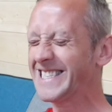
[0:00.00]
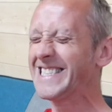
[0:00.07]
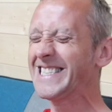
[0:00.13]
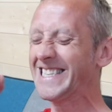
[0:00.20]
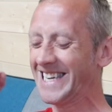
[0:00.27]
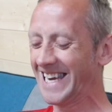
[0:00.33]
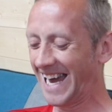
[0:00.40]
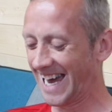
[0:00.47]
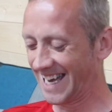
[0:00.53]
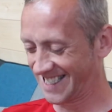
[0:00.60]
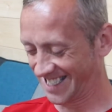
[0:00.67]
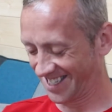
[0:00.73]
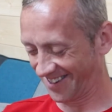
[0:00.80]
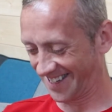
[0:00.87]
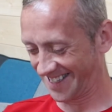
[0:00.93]

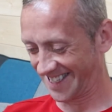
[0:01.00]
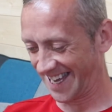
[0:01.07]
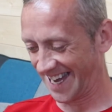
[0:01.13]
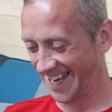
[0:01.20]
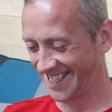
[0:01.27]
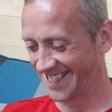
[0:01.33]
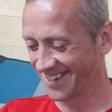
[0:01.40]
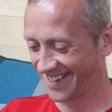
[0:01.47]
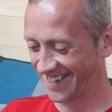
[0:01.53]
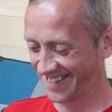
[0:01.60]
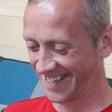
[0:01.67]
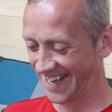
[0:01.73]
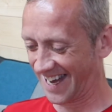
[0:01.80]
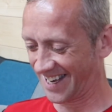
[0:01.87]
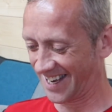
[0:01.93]
Yes, look at that, look at
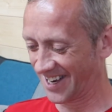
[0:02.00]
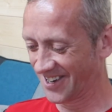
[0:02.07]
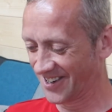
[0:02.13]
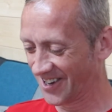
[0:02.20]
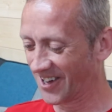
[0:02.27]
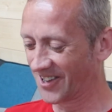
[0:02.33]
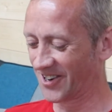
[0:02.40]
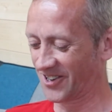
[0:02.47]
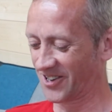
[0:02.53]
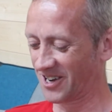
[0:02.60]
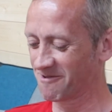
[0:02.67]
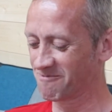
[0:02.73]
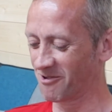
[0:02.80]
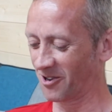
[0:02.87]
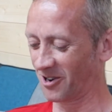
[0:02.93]
that. Another
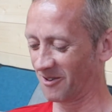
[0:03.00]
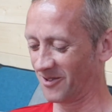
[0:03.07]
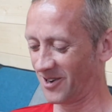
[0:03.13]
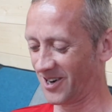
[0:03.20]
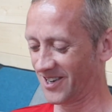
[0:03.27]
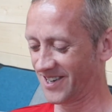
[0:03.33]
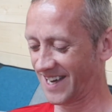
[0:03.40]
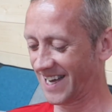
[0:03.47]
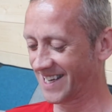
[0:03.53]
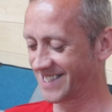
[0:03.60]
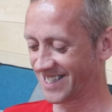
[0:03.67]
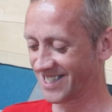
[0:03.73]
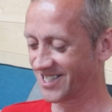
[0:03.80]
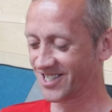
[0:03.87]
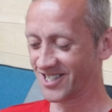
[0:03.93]
good Pokemon. This
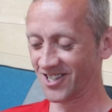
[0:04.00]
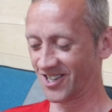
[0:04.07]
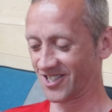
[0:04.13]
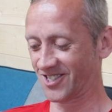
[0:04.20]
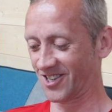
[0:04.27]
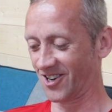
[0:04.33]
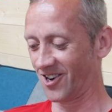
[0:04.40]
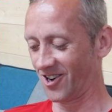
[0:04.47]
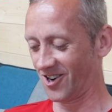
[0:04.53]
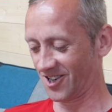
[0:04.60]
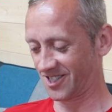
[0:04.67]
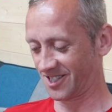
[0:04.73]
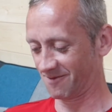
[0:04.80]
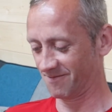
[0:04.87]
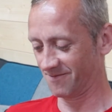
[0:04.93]
is just
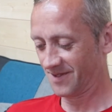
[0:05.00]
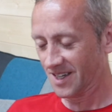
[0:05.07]
awesome.